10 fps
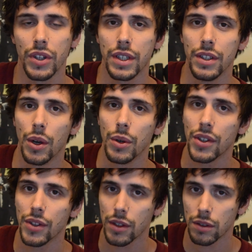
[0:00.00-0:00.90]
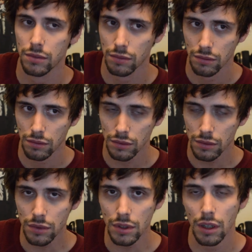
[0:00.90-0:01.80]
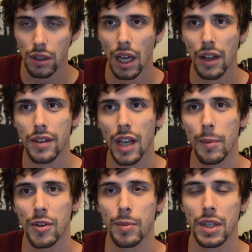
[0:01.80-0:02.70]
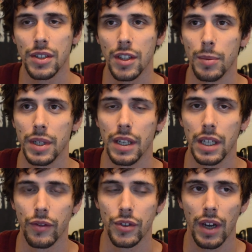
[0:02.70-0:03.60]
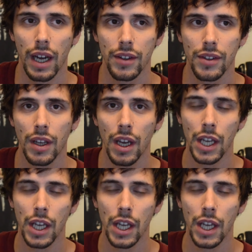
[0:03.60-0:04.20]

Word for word: really notice a lot of the time, especially in the beginning of tracks,